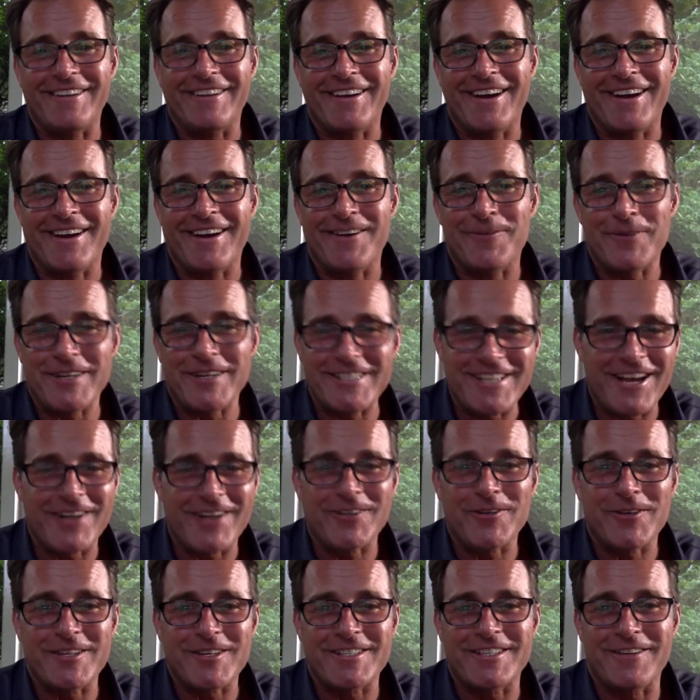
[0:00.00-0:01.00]
Uh, reach
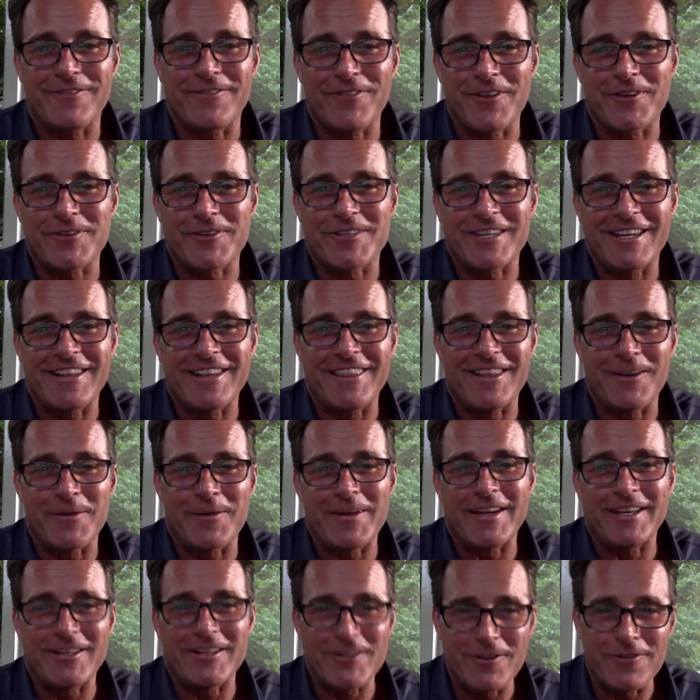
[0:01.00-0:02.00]
out to us if there's anything
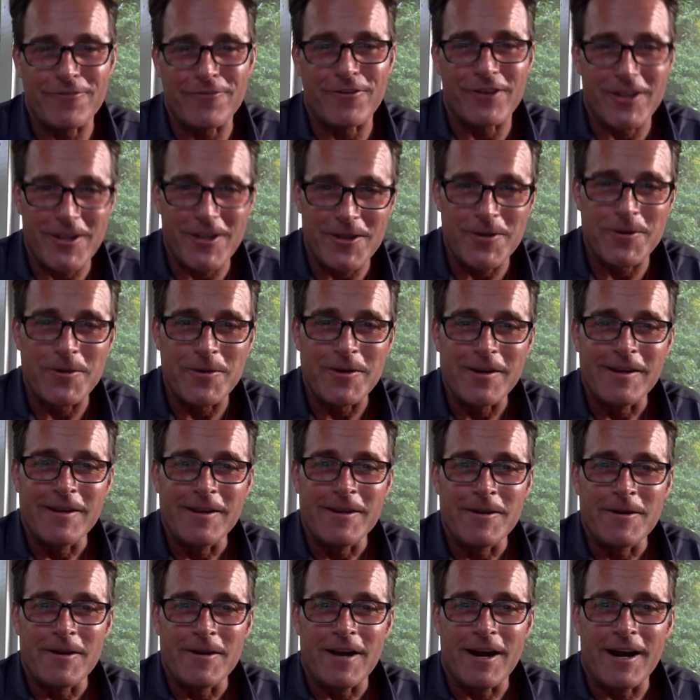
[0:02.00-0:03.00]
we can do for you.
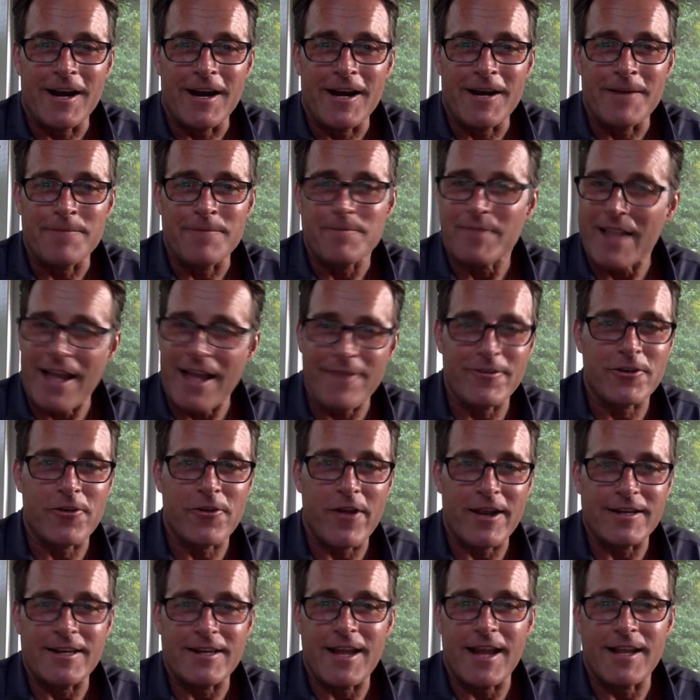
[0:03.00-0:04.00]
Um, have a
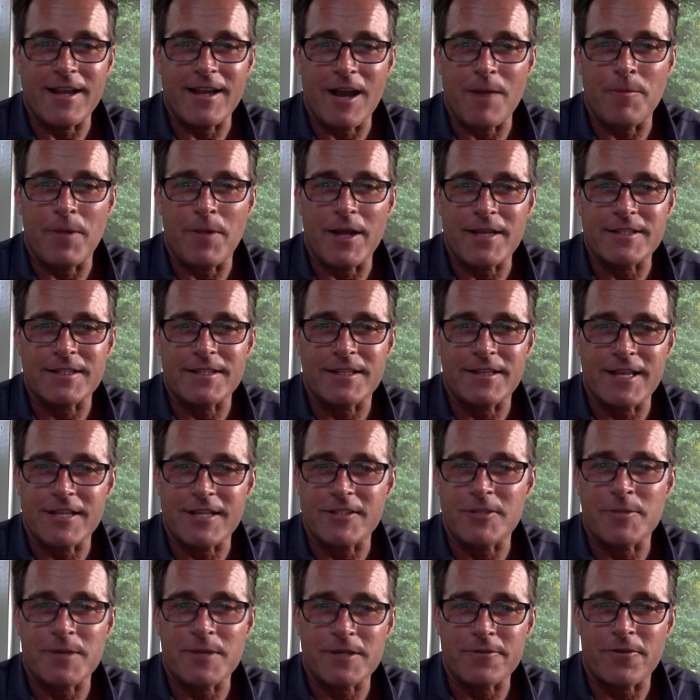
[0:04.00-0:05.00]
great day. God bless, and
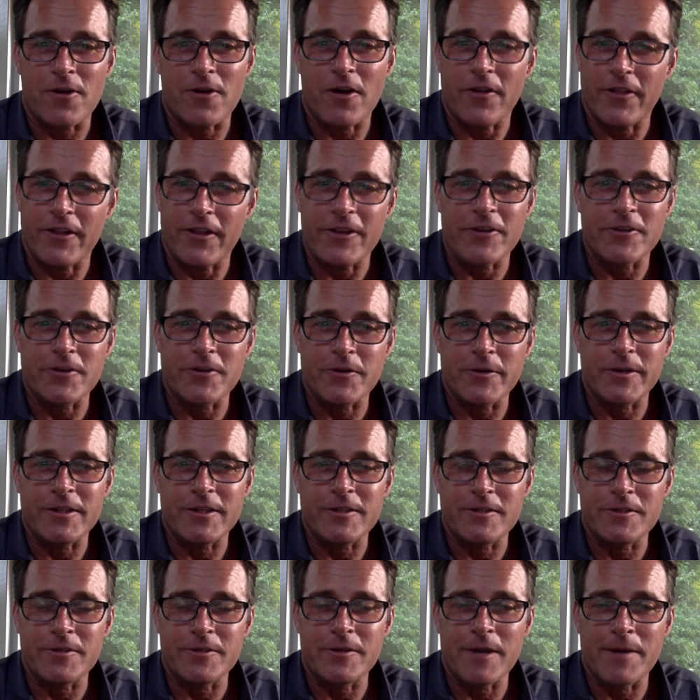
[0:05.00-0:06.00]
thanks so much for all that you're doing
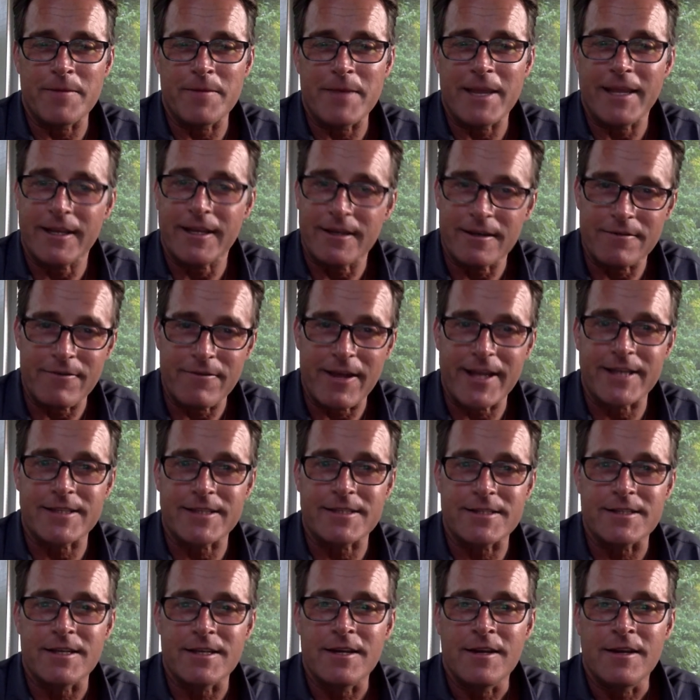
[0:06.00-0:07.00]
to uh, make an
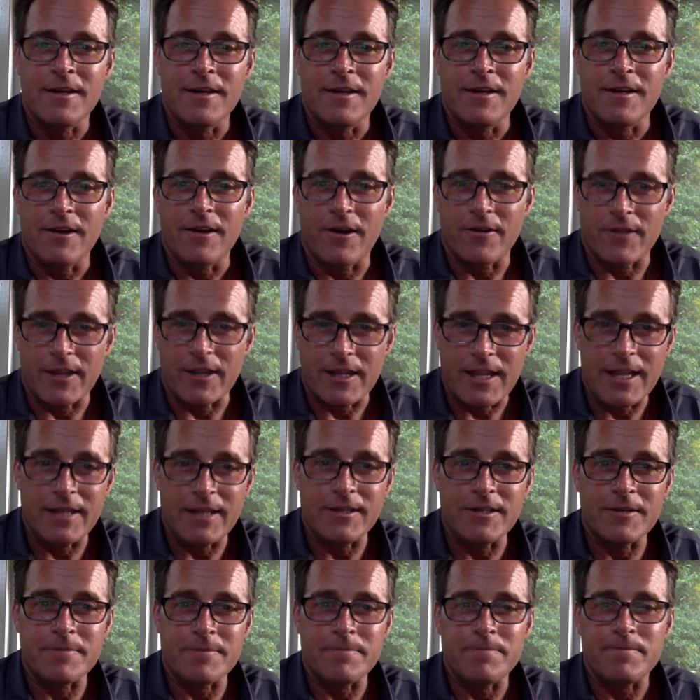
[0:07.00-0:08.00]
advance on the
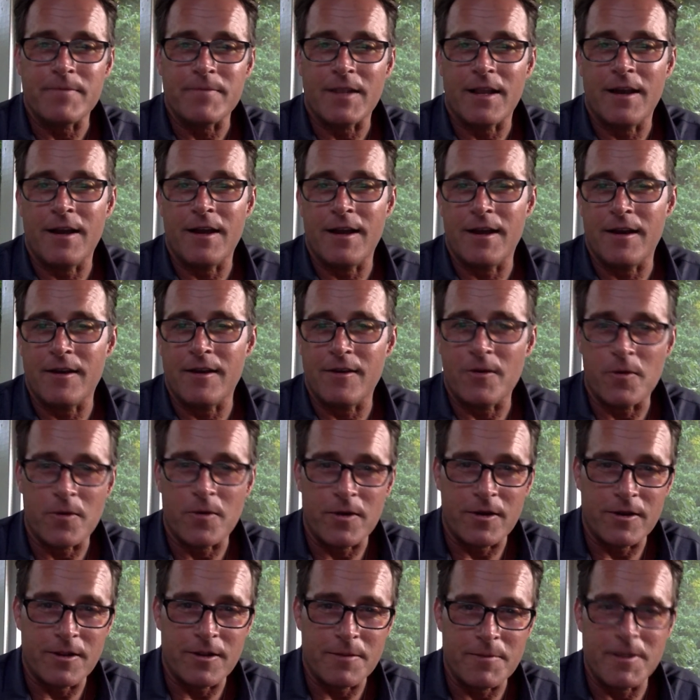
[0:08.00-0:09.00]
kingdom uh,
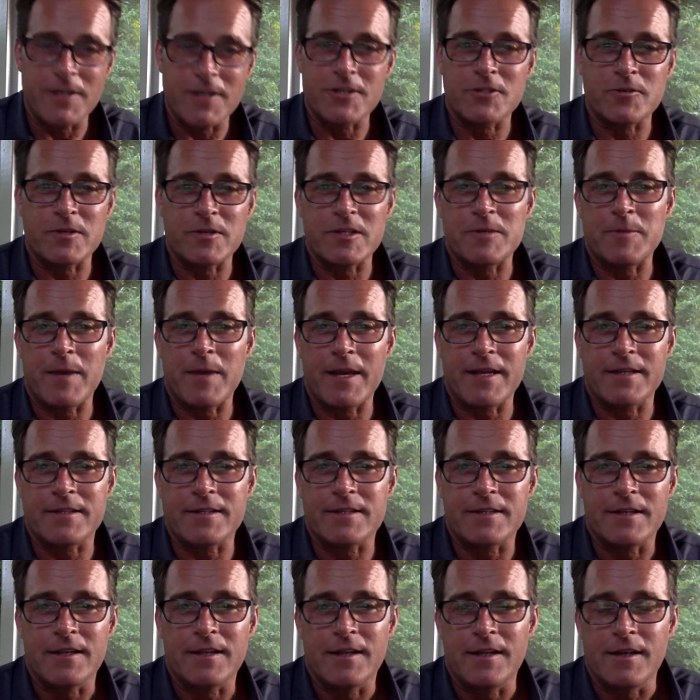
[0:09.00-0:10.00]
or in the ministry
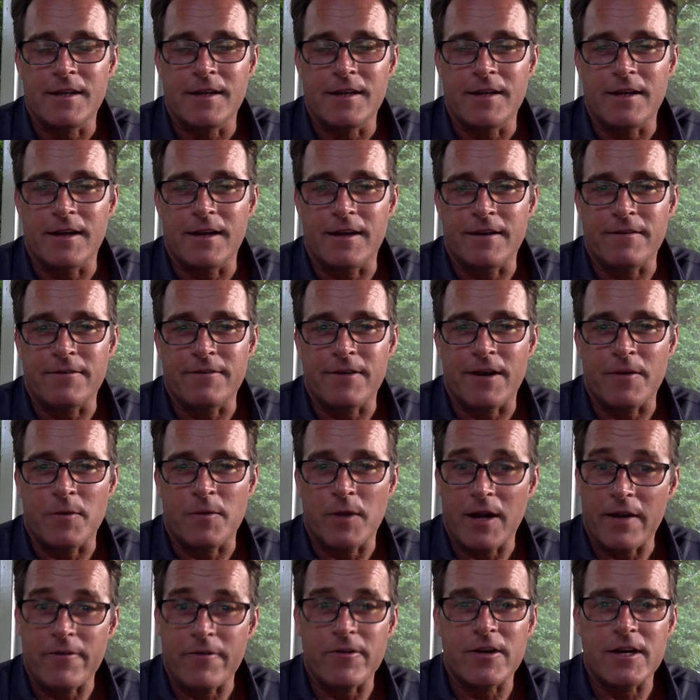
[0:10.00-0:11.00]
space of uh,
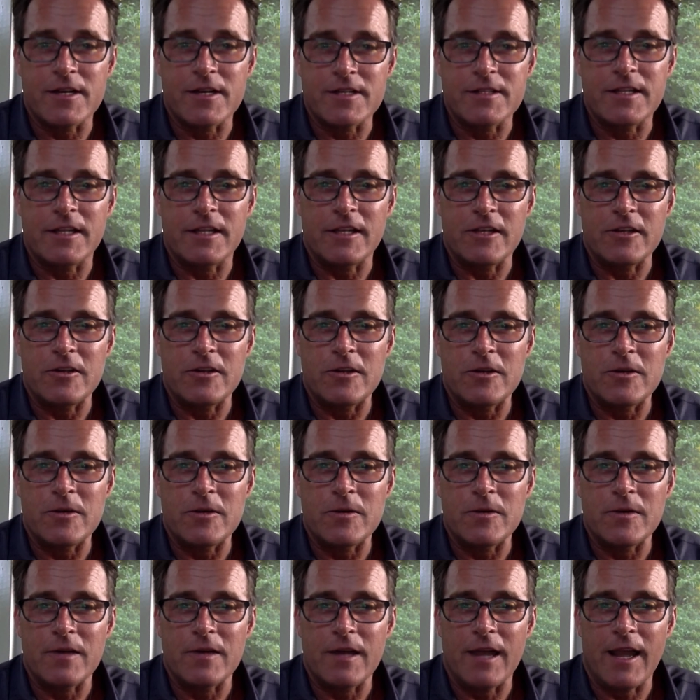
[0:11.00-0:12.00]
whatever it is that you
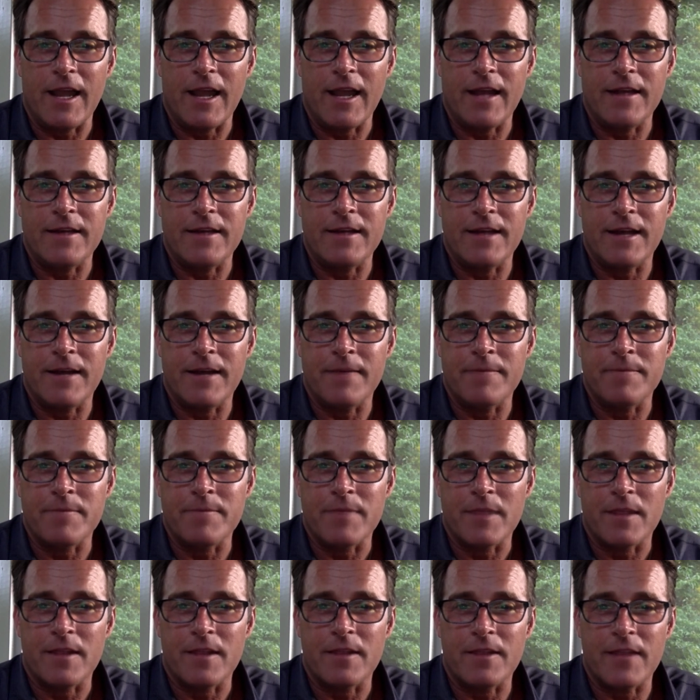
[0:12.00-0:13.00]
do. And um,
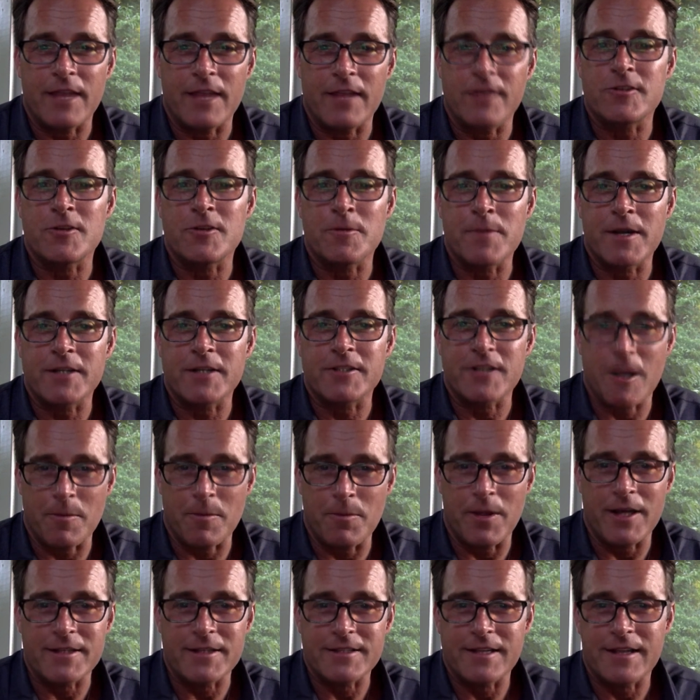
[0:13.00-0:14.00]
thank you so much. God
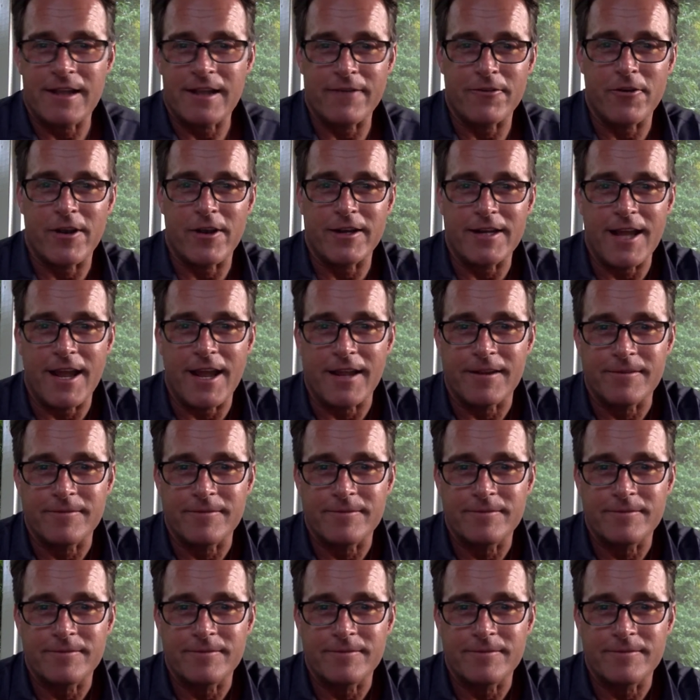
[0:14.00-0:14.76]
bless. Have a great day.